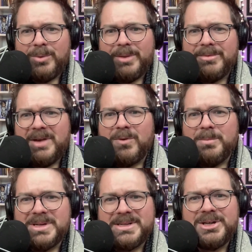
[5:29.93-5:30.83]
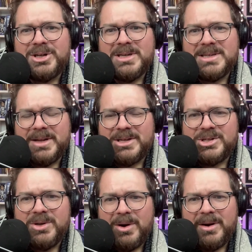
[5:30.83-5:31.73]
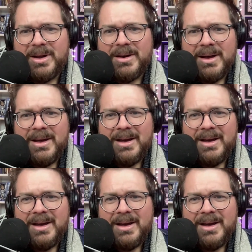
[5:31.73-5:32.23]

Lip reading: with different positions than they started,